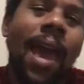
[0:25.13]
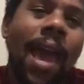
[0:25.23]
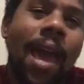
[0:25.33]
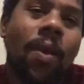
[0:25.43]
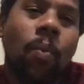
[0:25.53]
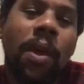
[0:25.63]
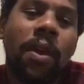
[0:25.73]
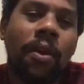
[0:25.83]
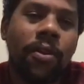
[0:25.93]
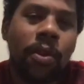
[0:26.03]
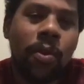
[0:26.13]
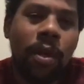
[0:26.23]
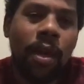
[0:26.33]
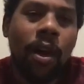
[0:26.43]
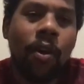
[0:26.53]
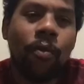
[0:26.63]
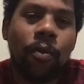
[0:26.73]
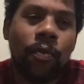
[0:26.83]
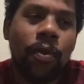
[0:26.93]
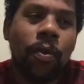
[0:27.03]
and we are doing a
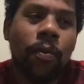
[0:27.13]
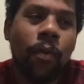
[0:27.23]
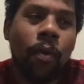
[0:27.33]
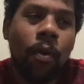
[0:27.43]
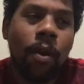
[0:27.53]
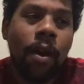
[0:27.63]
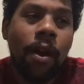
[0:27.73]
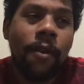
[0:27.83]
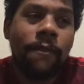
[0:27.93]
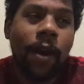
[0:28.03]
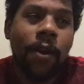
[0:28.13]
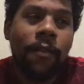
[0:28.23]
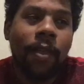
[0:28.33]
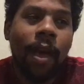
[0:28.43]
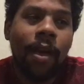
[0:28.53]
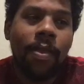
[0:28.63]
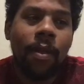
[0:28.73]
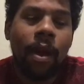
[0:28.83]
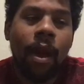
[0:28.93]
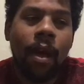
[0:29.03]
review for Firefly,
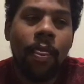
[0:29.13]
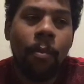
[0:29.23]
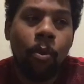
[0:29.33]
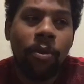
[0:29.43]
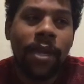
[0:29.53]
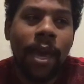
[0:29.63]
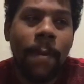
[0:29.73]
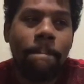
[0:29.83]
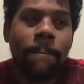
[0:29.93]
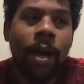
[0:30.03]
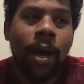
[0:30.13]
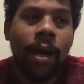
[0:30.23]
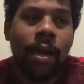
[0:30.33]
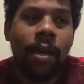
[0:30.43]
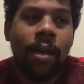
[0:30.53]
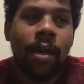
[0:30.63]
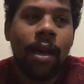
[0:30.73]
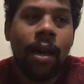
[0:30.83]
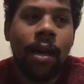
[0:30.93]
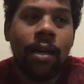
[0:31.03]
the board game by
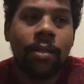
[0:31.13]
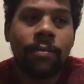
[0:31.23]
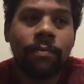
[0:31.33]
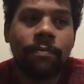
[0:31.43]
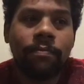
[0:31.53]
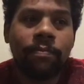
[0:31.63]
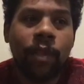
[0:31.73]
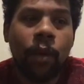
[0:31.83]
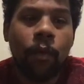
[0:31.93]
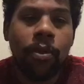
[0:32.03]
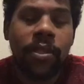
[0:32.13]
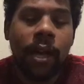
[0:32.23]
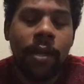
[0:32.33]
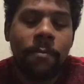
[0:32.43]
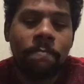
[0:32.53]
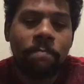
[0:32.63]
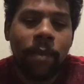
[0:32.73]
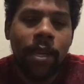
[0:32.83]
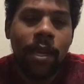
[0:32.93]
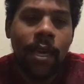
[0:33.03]
Gale Force 9.
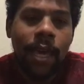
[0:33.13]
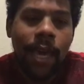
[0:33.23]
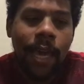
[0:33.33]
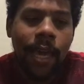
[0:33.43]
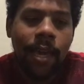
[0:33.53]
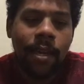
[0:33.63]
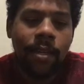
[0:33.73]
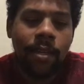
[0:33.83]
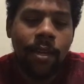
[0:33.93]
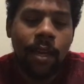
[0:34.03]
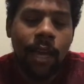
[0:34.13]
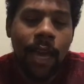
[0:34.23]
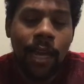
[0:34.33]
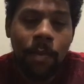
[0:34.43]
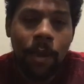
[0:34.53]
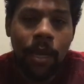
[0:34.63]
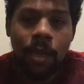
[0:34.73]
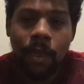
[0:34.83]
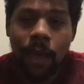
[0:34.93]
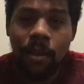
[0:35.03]
And
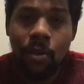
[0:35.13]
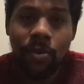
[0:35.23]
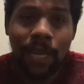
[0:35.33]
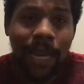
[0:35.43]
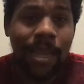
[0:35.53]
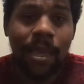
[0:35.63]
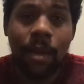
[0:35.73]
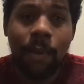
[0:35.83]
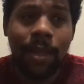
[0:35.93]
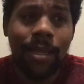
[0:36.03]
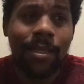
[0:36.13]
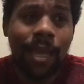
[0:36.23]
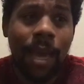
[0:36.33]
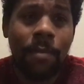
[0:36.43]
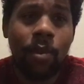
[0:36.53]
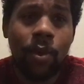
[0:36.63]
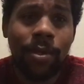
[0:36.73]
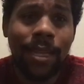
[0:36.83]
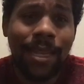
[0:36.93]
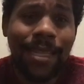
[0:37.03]
anybody that knows anything about this game
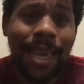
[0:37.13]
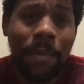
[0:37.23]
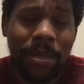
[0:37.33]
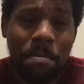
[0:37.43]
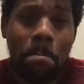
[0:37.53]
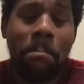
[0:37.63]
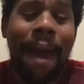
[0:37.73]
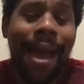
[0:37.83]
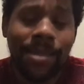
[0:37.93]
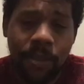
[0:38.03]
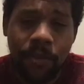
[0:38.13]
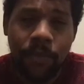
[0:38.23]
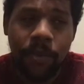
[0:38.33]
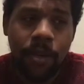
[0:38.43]
knows that this game is massive.